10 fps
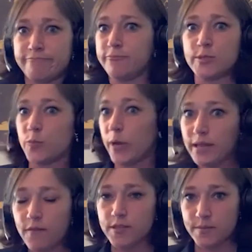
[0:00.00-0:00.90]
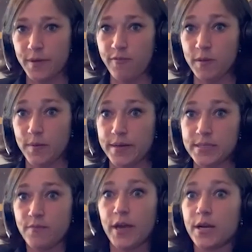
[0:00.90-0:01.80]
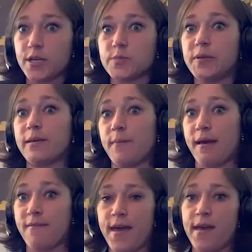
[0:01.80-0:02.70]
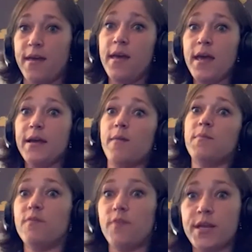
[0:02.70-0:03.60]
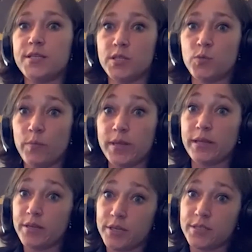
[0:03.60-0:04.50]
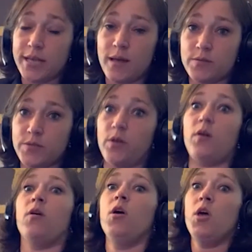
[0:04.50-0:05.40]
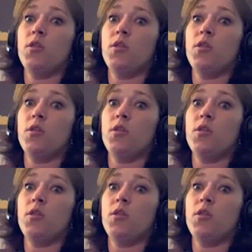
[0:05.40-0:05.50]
was way levels above me, but I was invited her to speak at my event, got me invited to the Women Leaders Council,